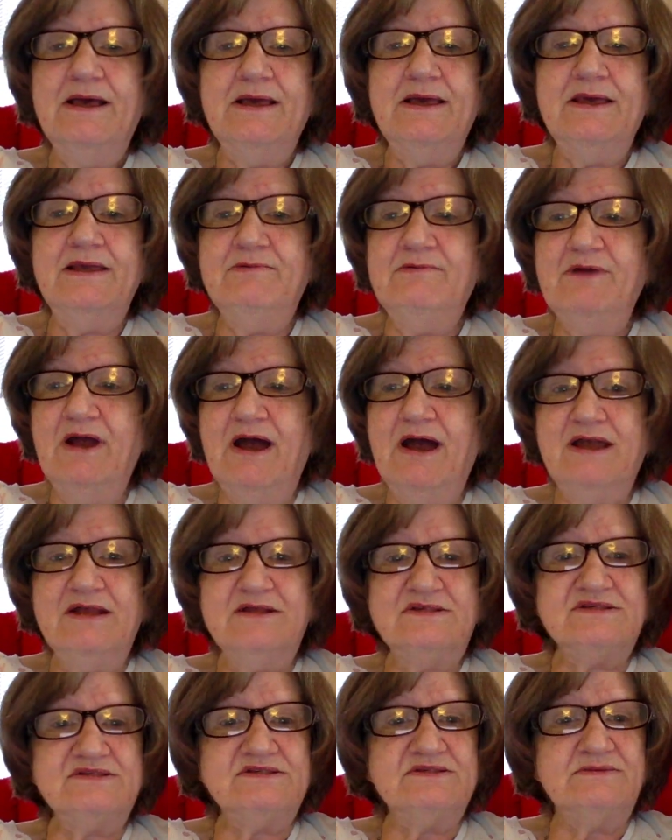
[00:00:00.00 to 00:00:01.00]
He
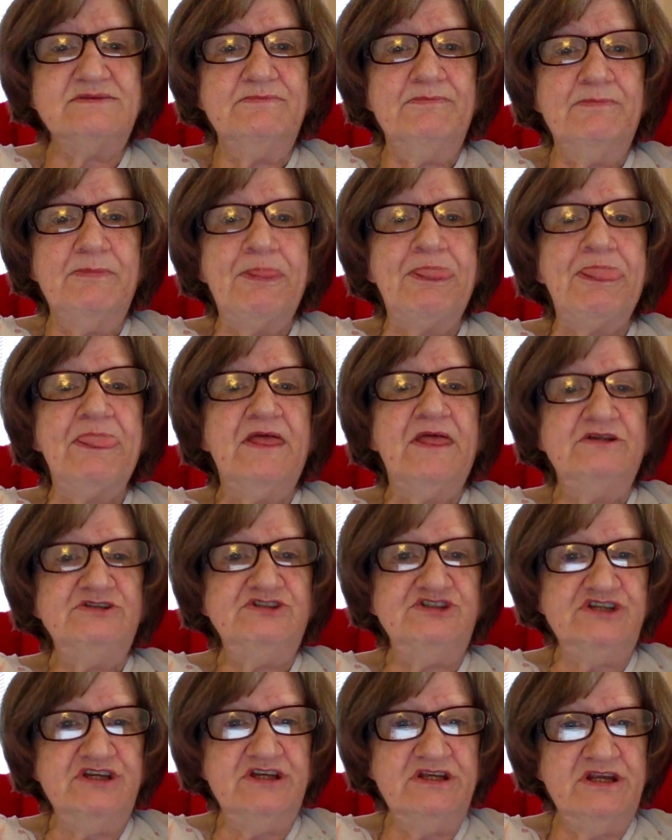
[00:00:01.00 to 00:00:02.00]
writes,
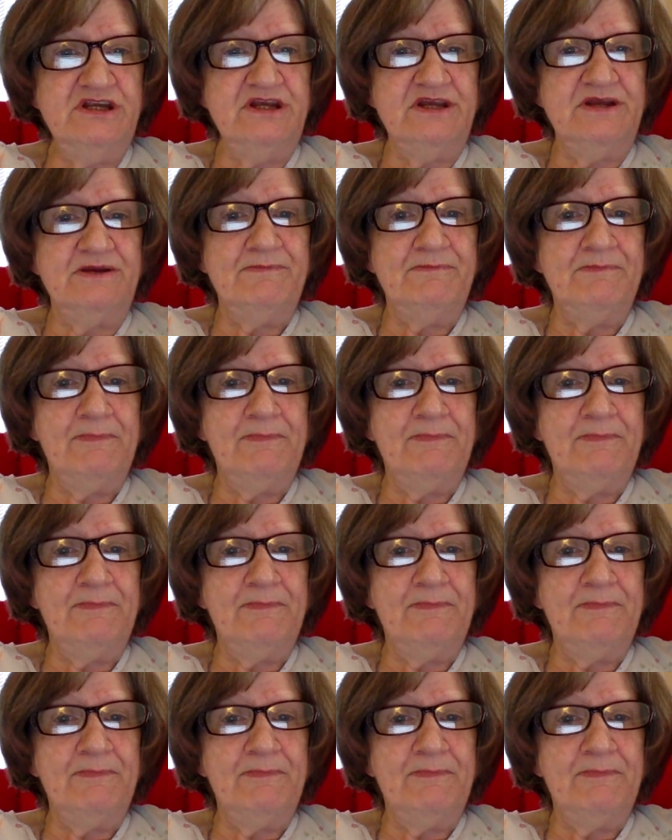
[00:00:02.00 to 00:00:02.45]
Jeannie,